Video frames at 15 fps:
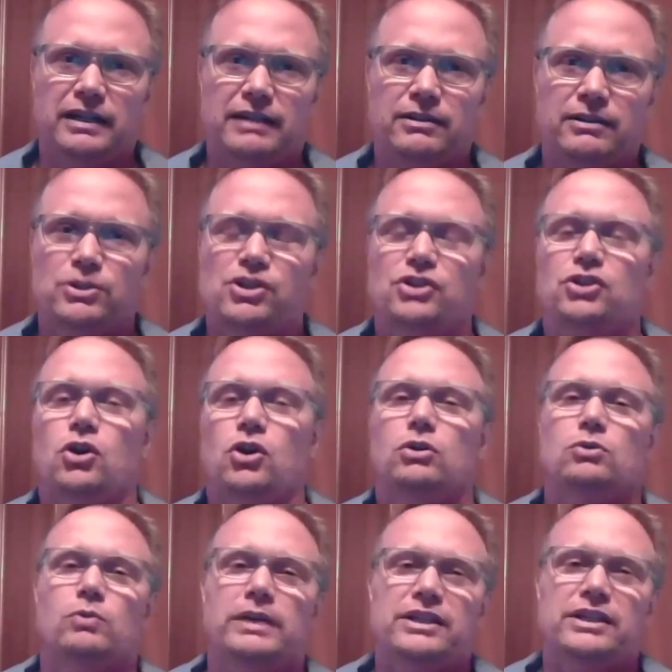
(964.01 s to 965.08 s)
it was a
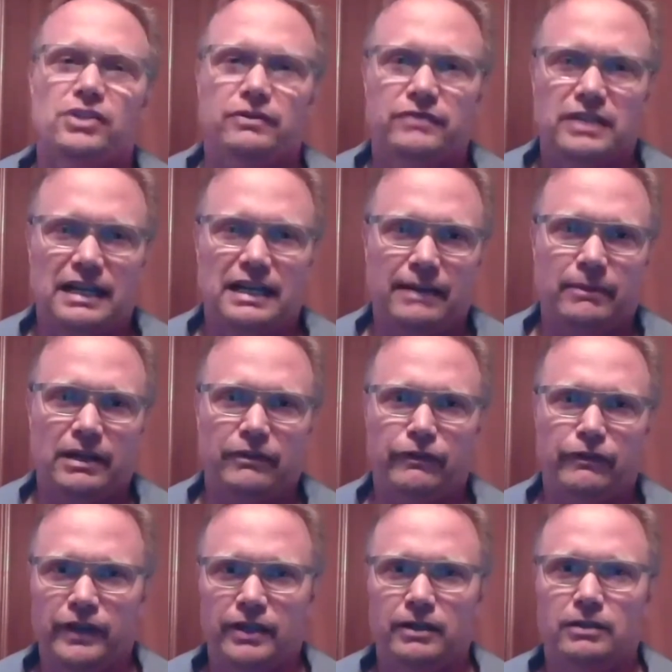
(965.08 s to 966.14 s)
total waste of time. I
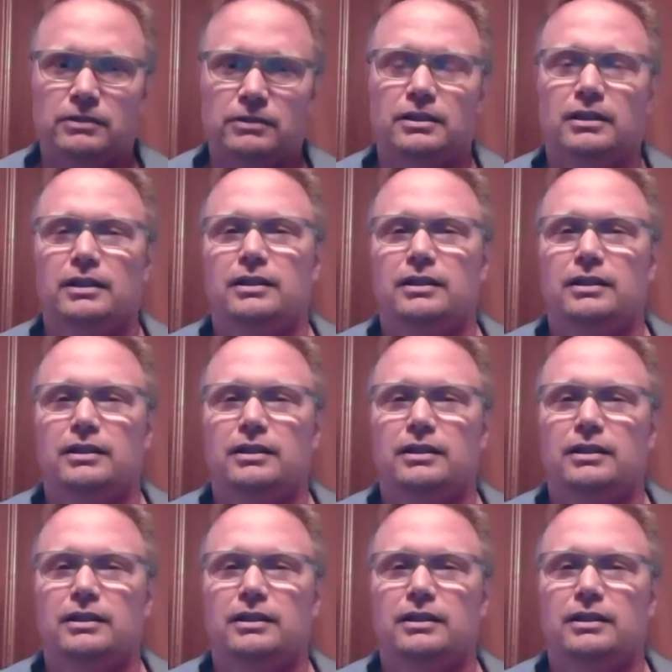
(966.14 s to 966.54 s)
failed."